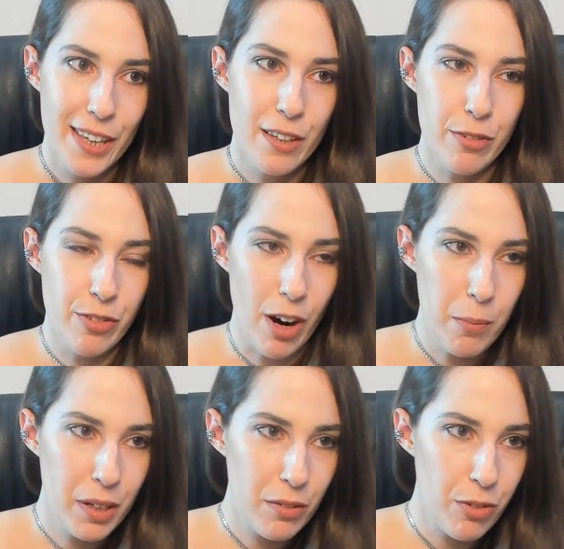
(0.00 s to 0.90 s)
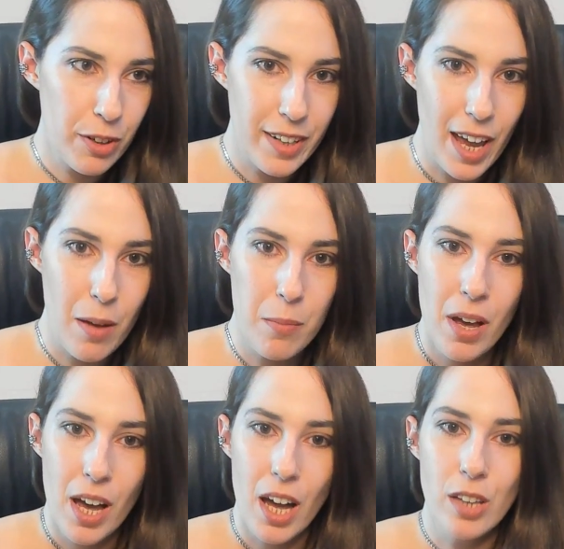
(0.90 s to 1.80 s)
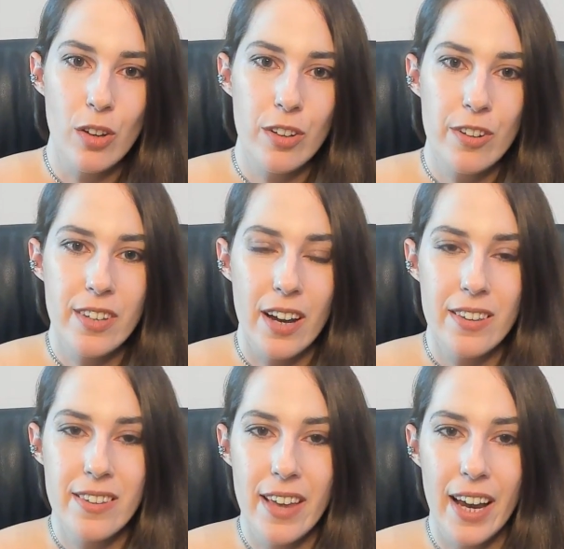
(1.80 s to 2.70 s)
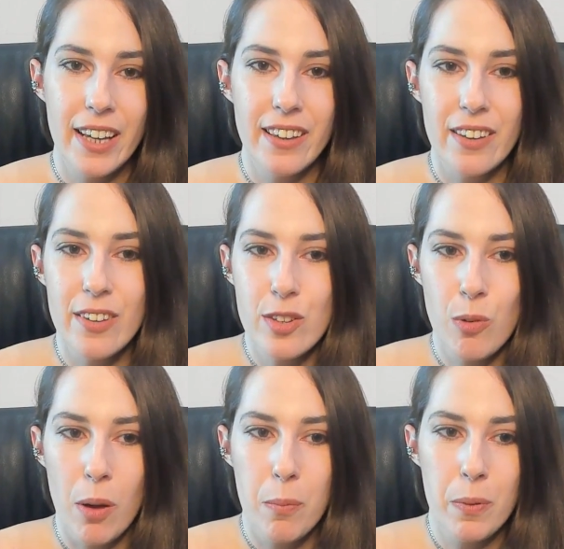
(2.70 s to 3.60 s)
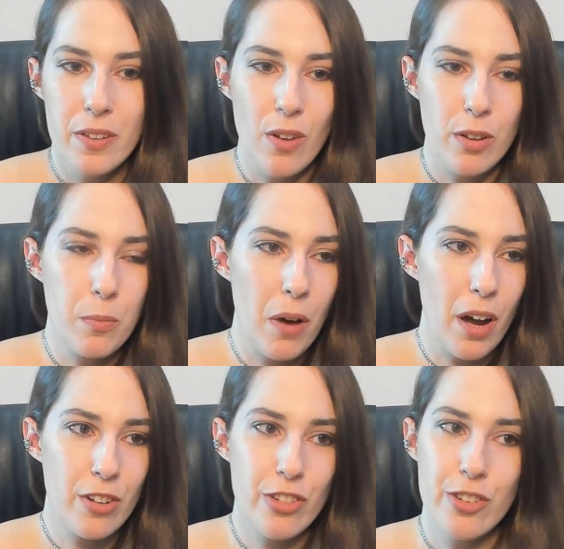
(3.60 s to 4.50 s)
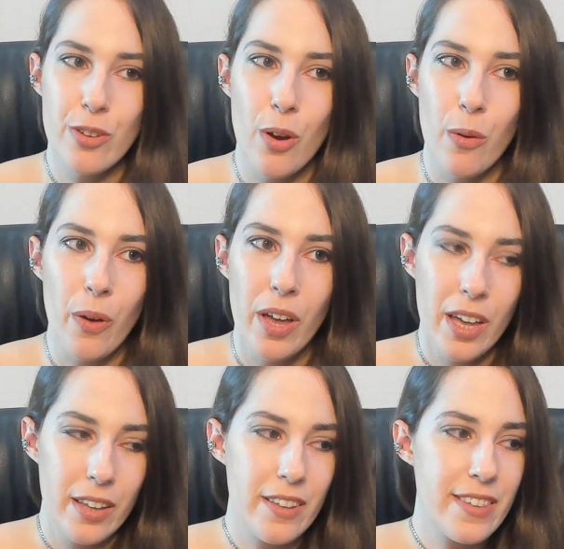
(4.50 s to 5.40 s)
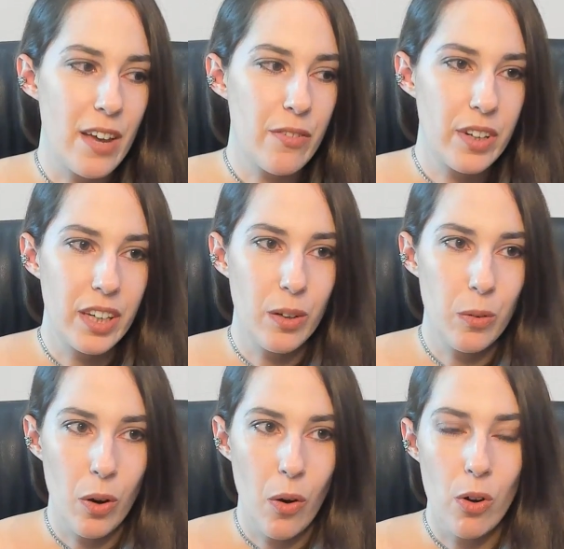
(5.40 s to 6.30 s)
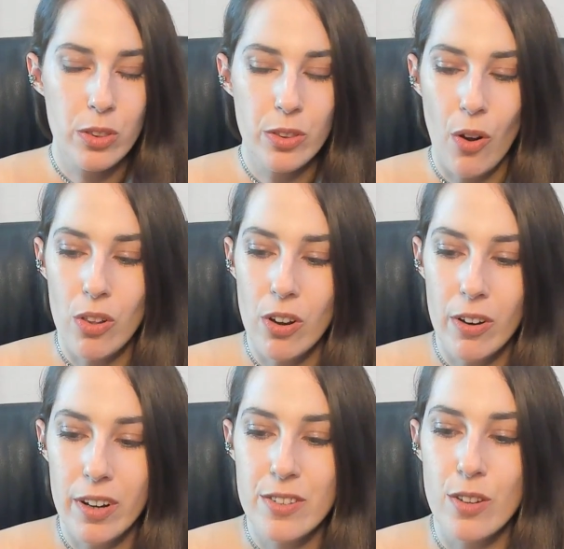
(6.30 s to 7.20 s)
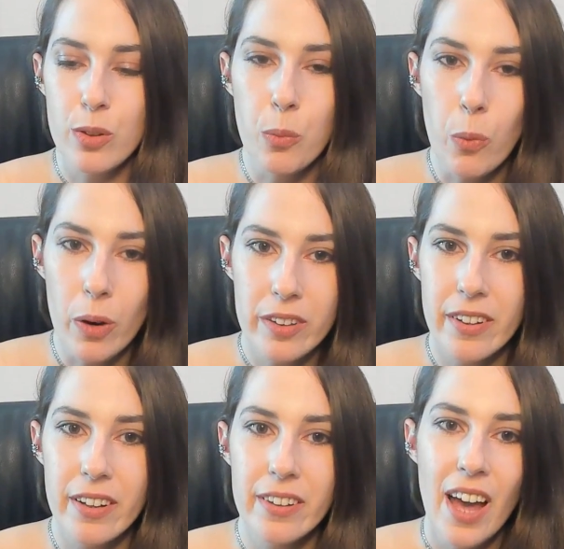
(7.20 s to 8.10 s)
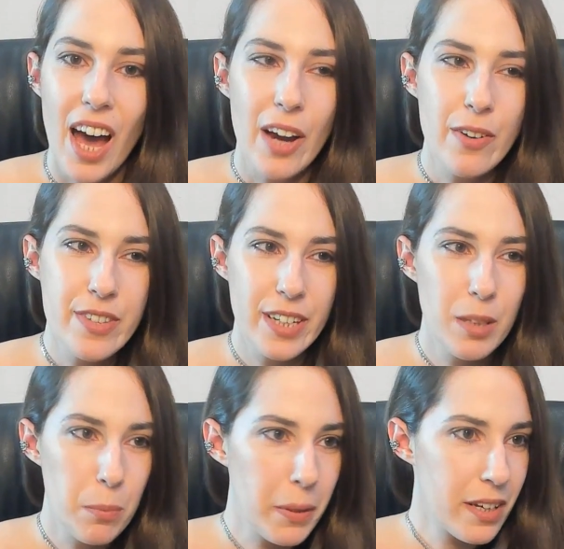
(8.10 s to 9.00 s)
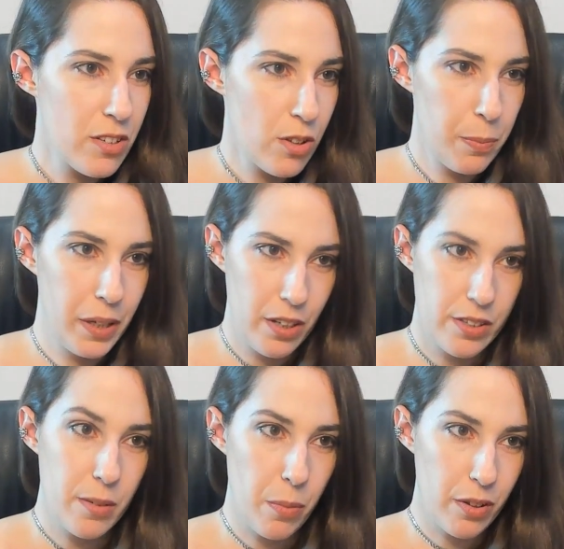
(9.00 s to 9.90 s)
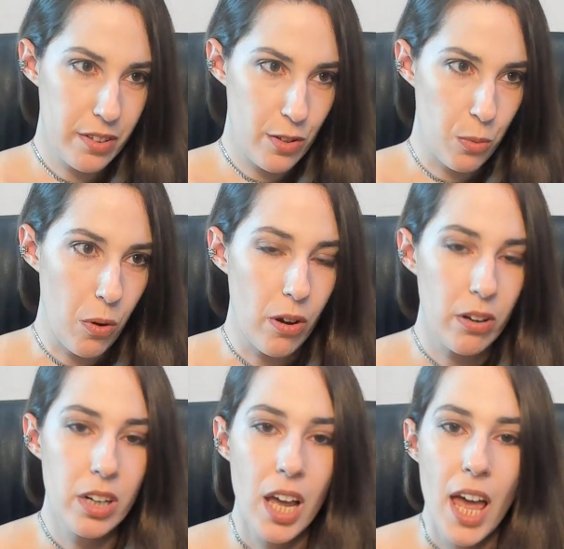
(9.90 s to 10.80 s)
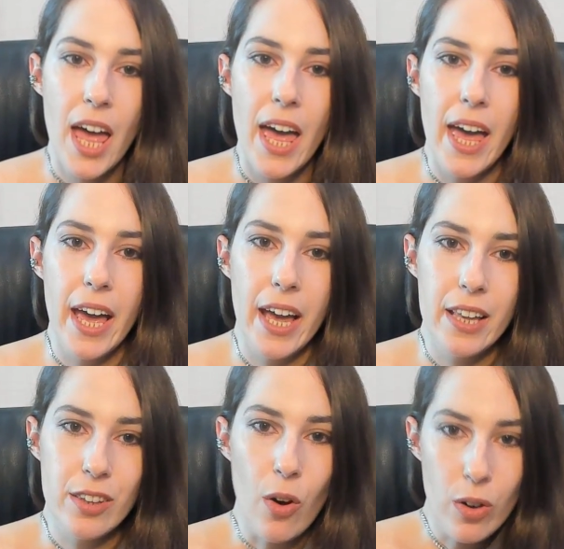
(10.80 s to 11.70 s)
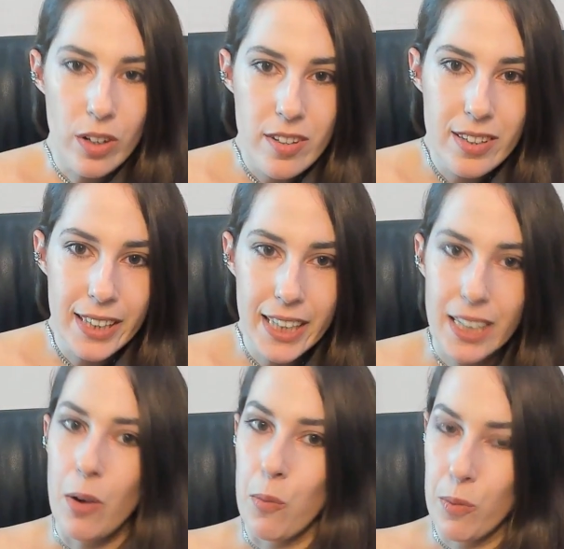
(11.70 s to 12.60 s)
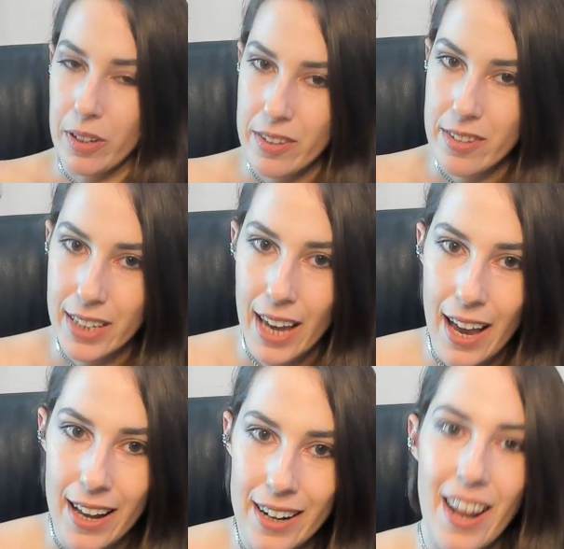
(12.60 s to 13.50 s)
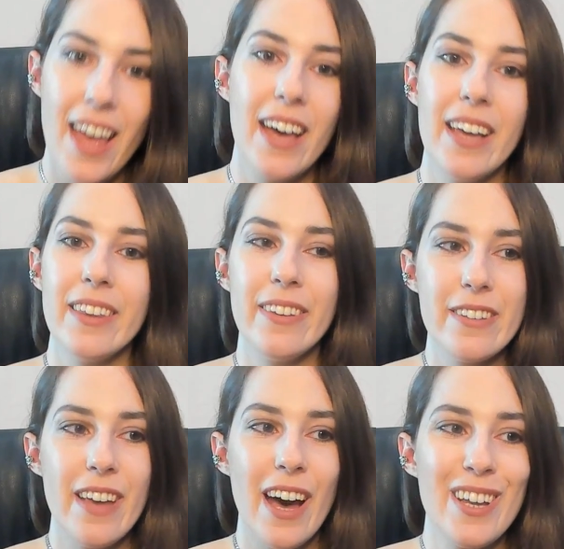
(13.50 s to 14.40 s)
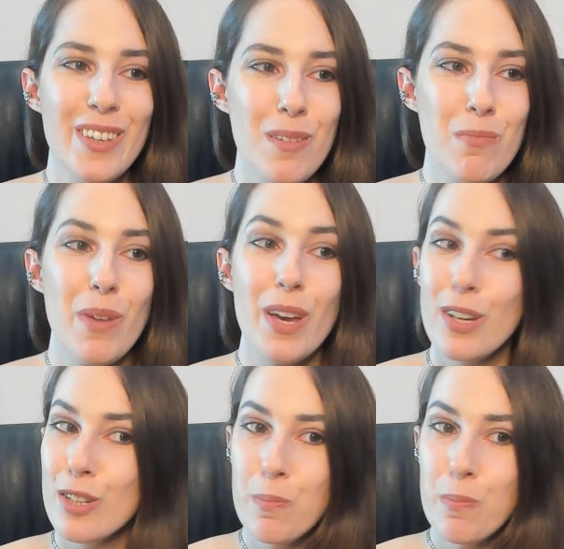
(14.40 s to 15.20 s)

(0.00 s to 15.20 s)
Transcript: the farming for them. Another side saying that the scrap is not much, so the €7 or dollar is not worth it. I've seen mixed opinions about this one. And honestly, once again, this item is